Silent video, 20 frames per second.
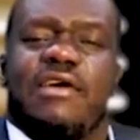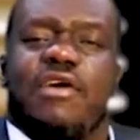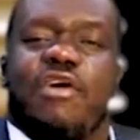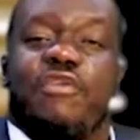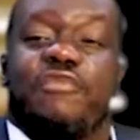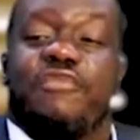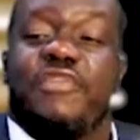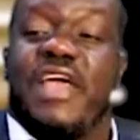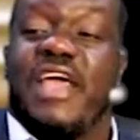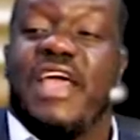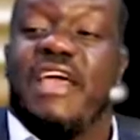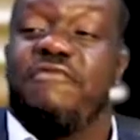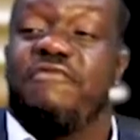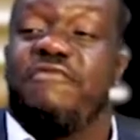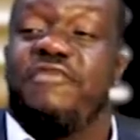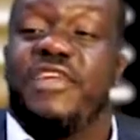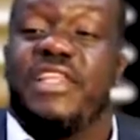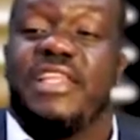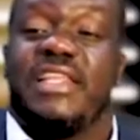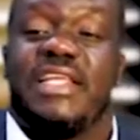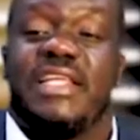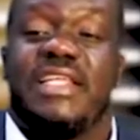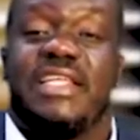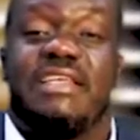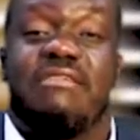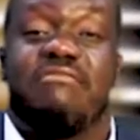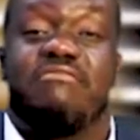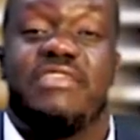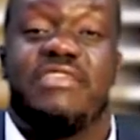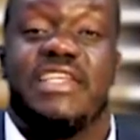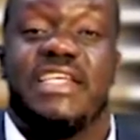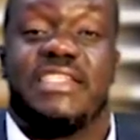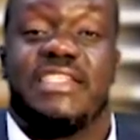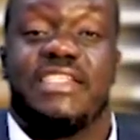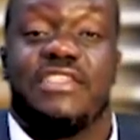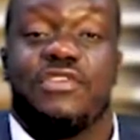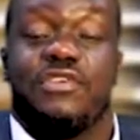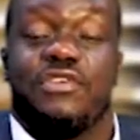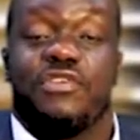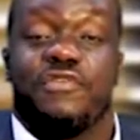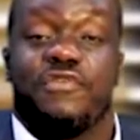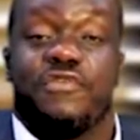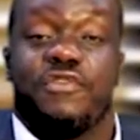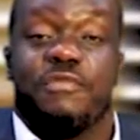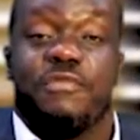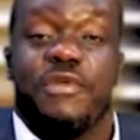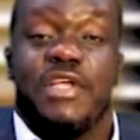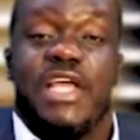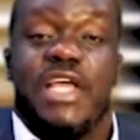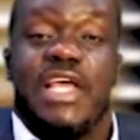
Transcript: of everything he blesses us from.